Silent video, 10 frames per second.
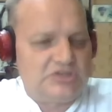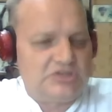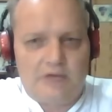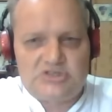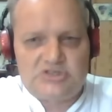I
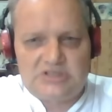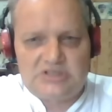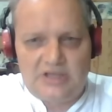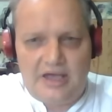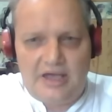was
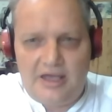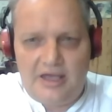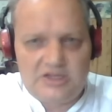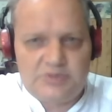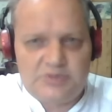
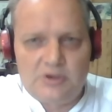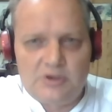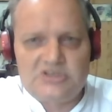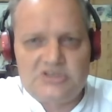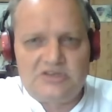
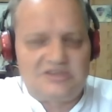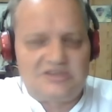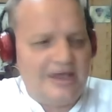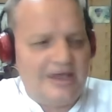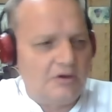experiencing the
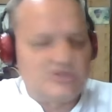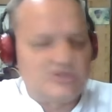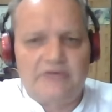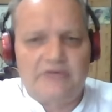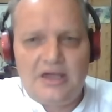terrors of
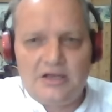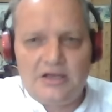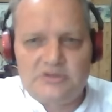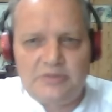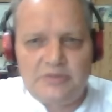hell. I
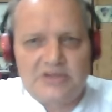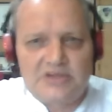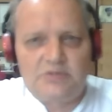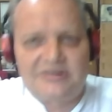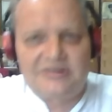was about to
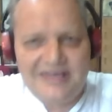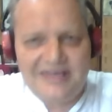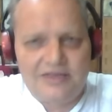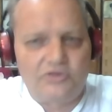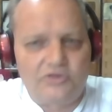be
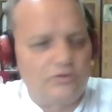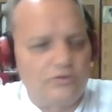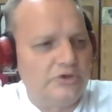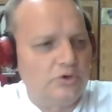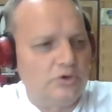taken through
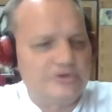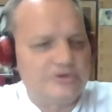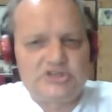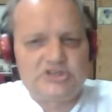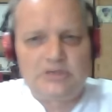the doors of the
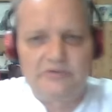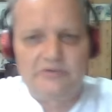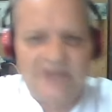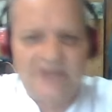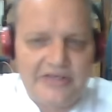shadow of
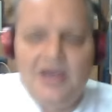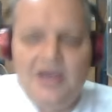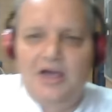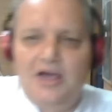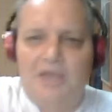death,
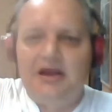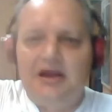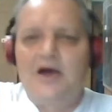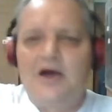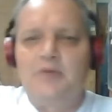and
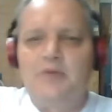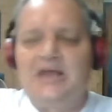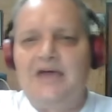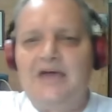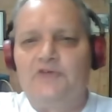now I'm in
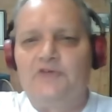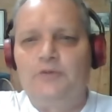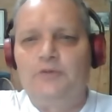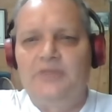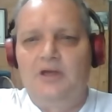
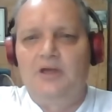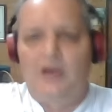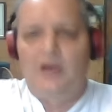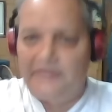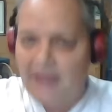heaven,
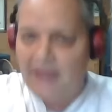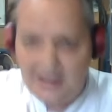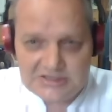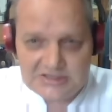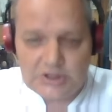on the
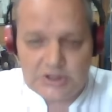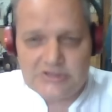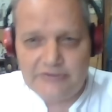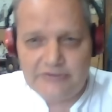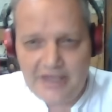outskirts
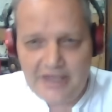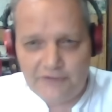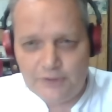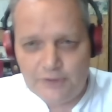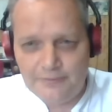of
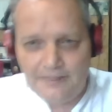heaven,